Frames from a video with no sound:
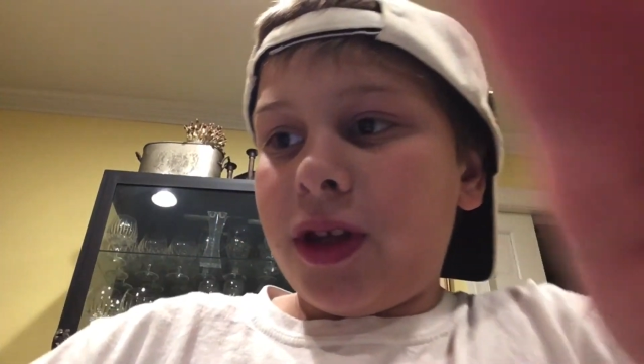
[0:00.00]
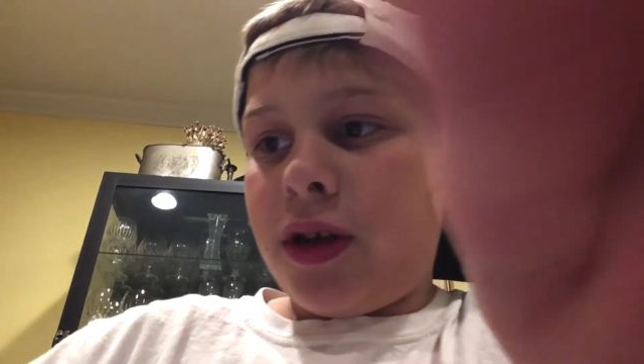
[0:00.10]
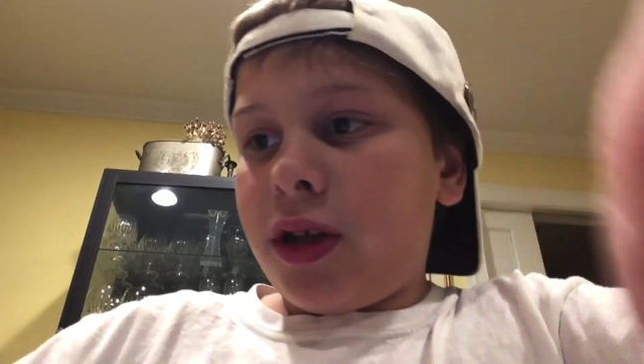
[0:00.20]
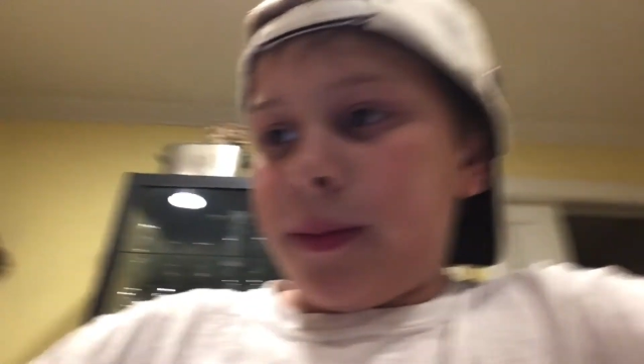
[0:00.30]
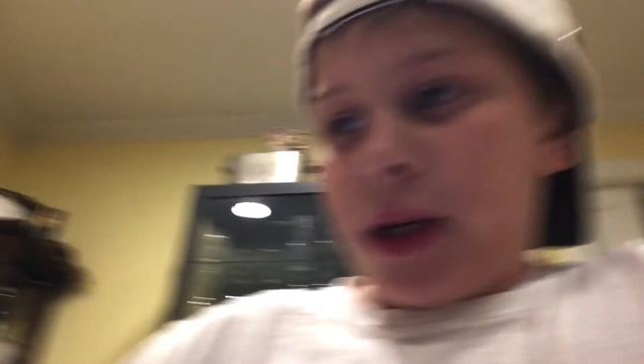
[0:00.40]

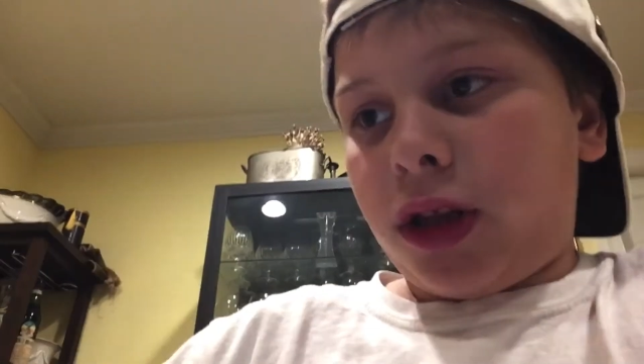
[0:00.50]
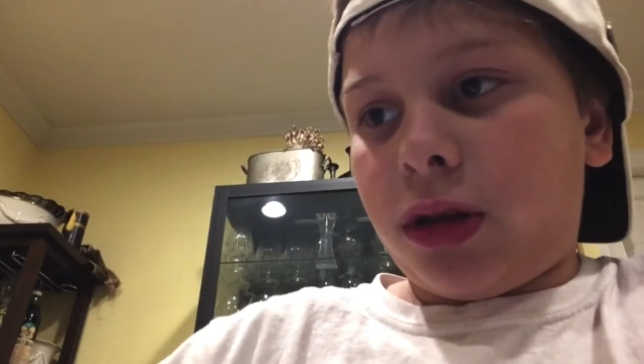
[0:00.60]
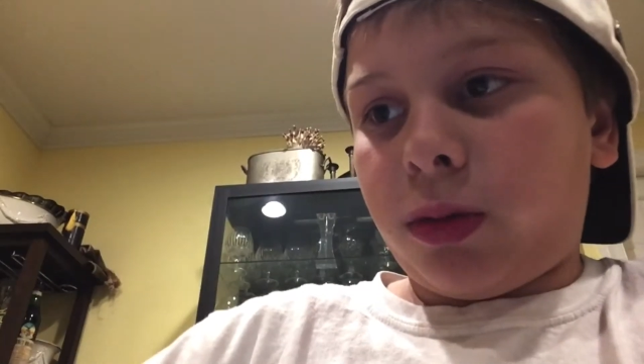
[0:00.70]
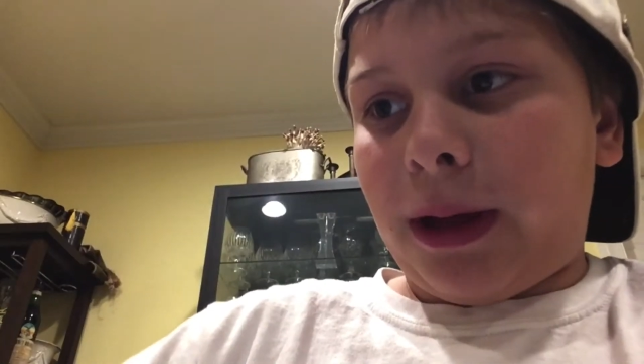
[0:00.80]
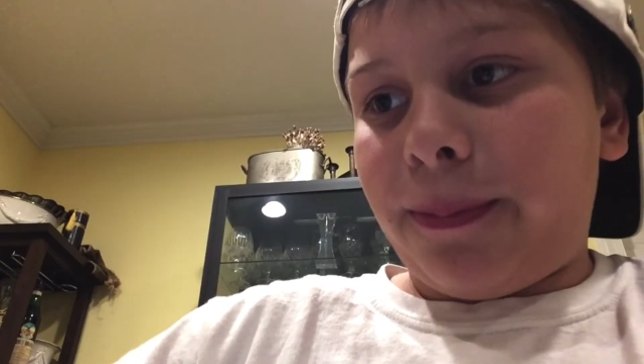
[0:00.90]
Let me just
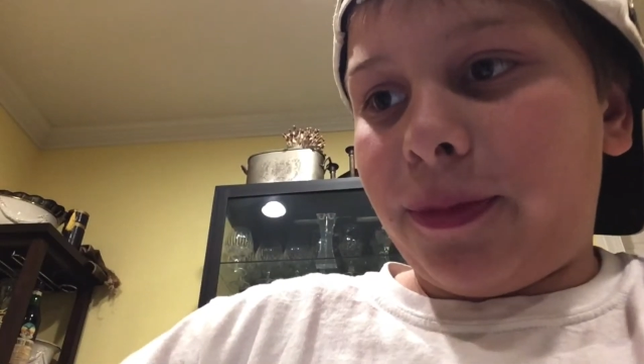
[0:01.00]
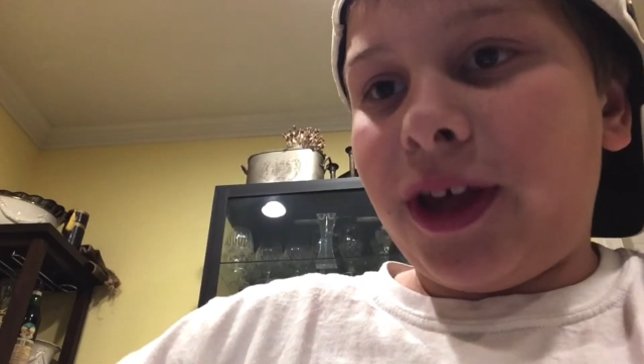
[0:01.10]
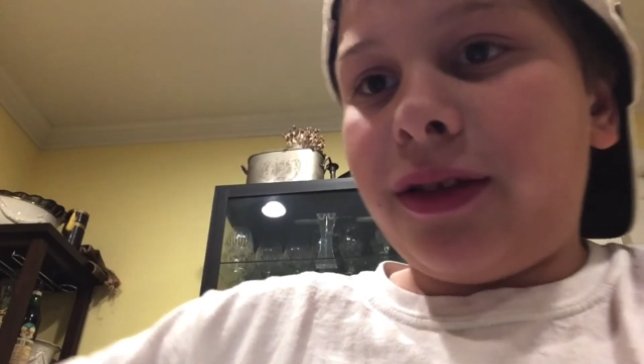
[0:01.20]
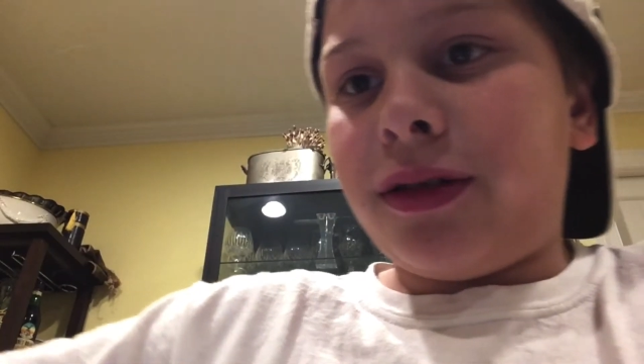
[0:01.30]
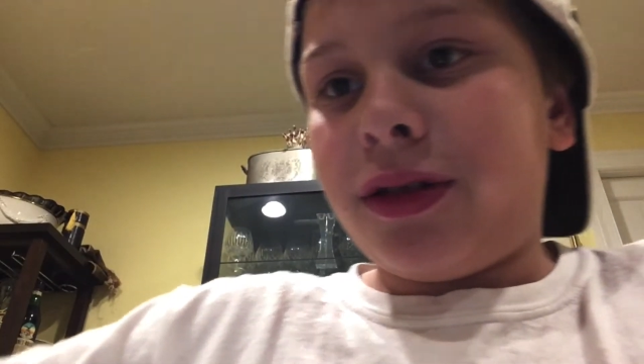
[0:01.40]
swipe
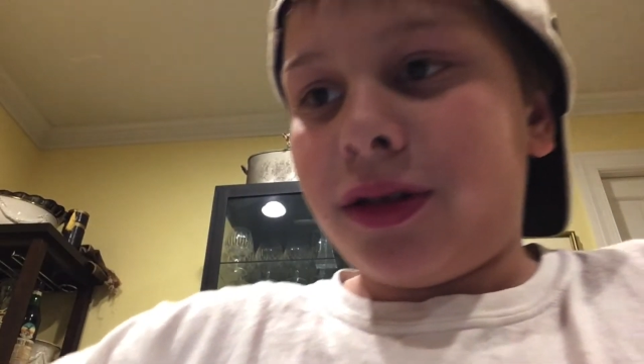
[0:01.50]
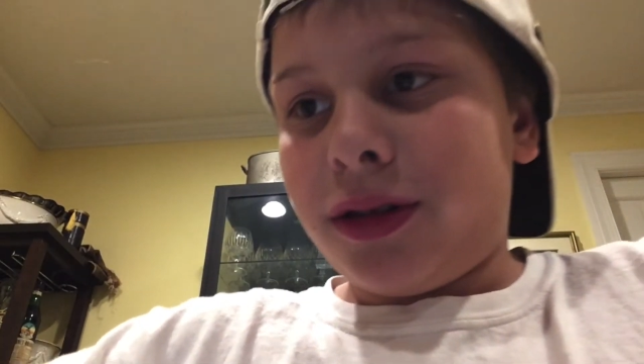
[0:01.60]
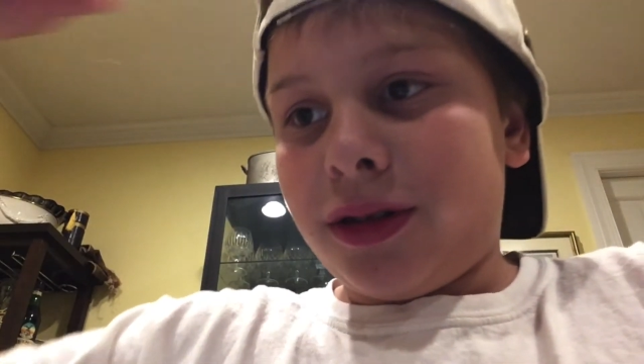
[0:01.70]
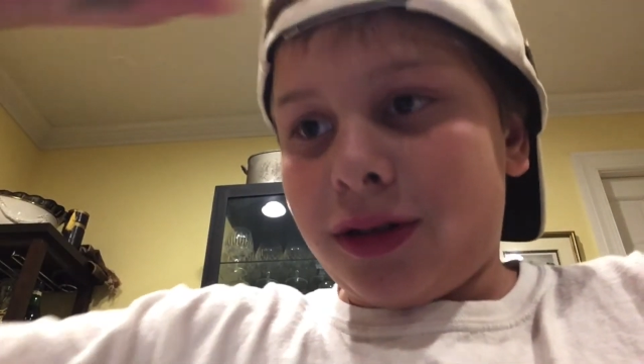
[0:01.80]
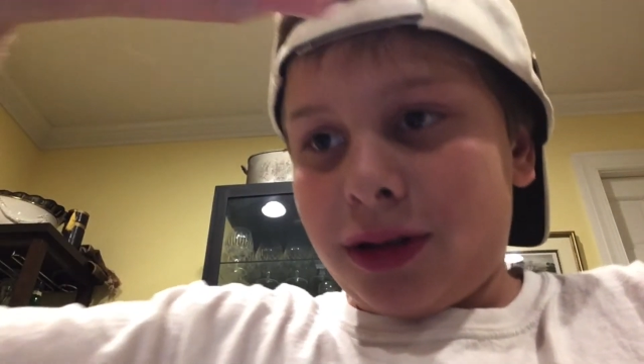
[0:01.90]

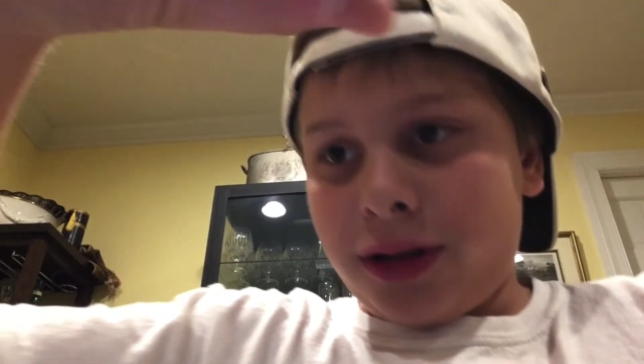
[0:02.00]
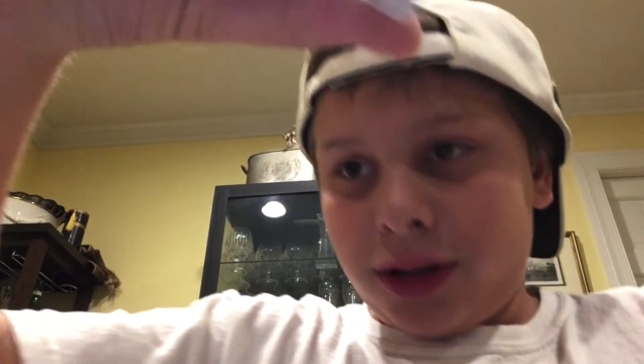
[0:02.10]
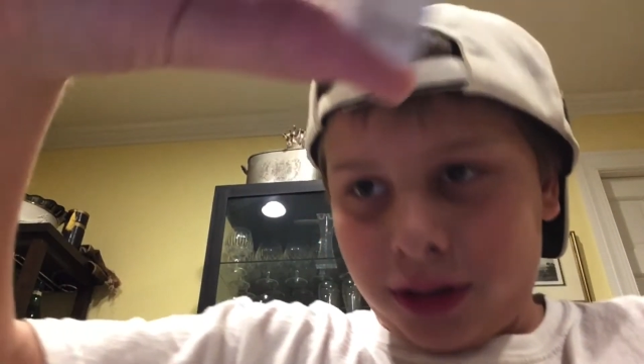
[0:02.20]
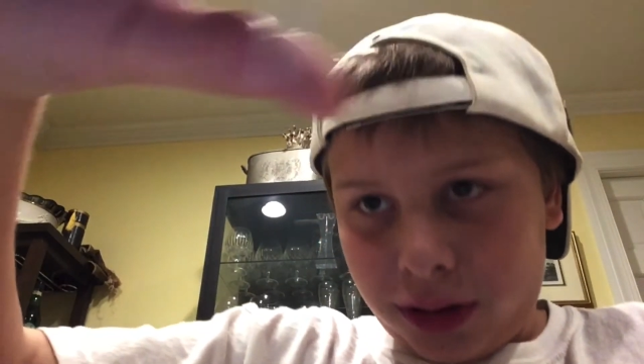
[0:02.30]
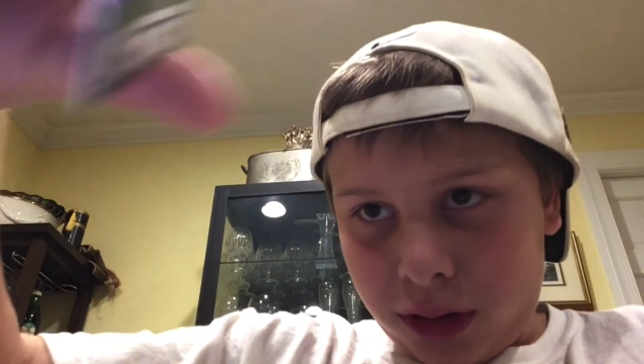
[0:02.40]
this.
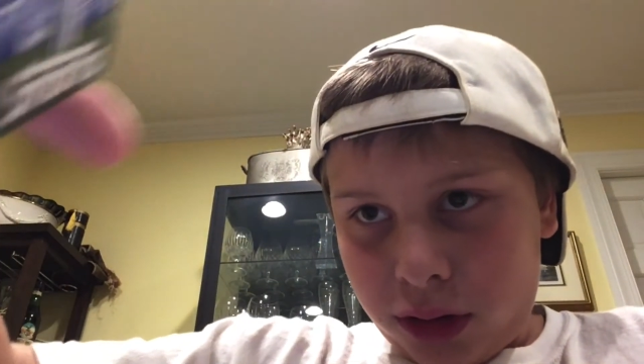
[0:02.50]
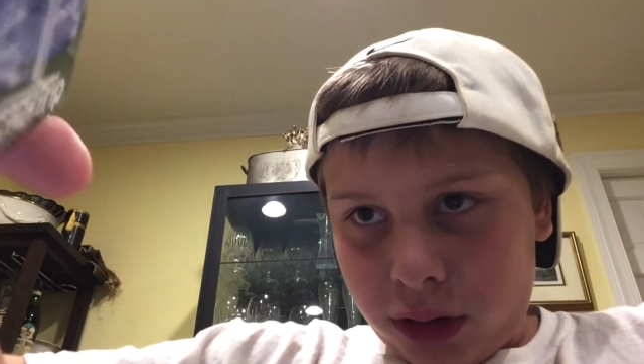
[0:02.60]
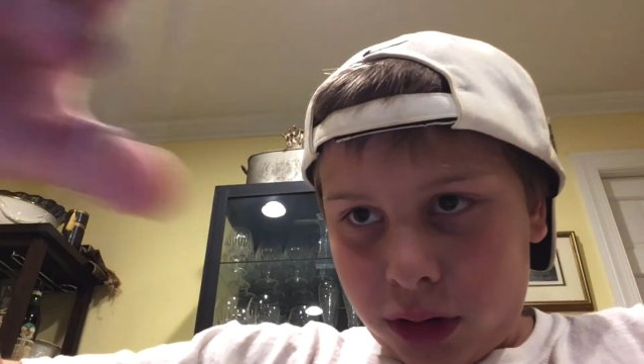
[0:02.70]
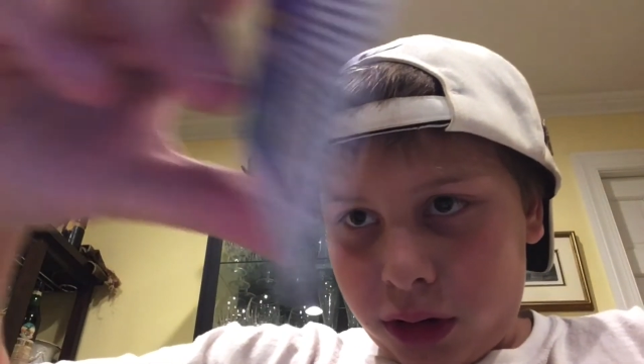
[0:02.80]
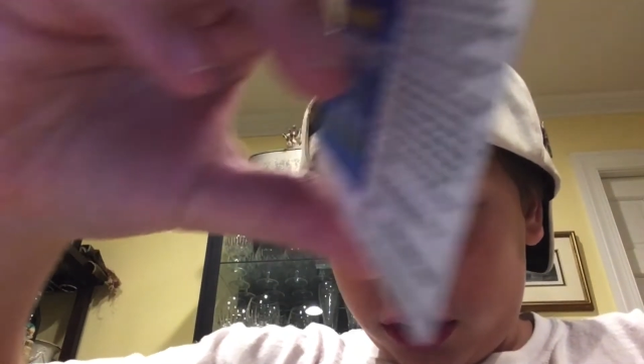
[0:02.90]

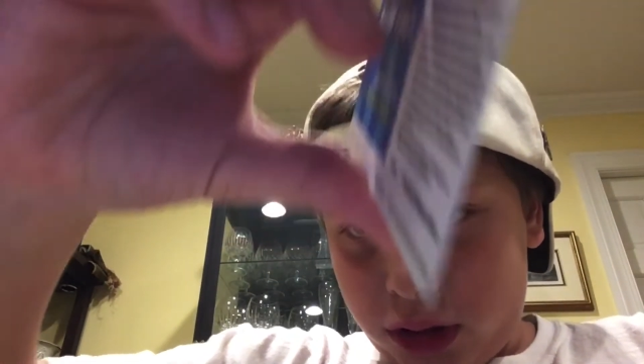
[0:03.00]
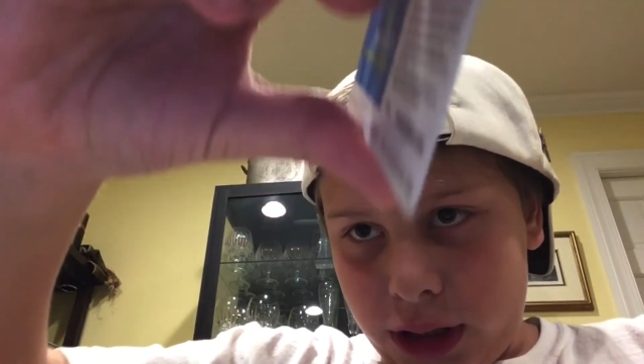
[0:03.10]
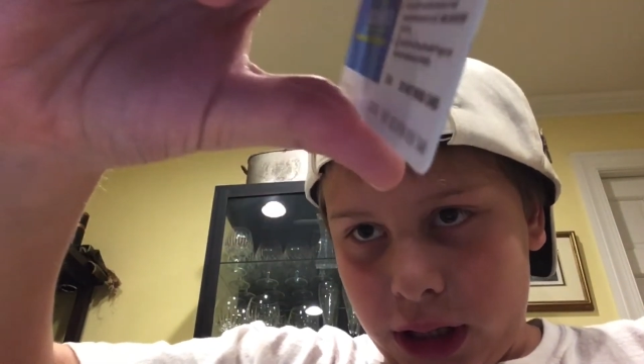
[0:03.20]
Said